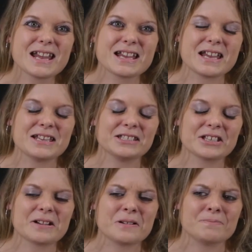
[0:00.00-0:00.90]
And
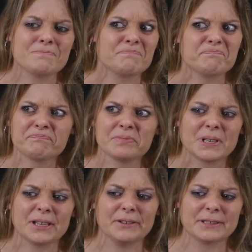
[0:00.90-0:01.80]

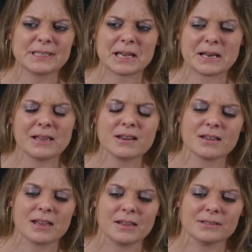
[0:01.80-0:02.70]
I looked at it
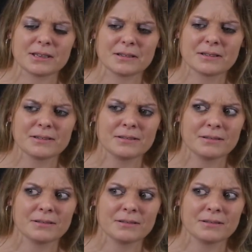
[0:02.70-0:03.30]
and I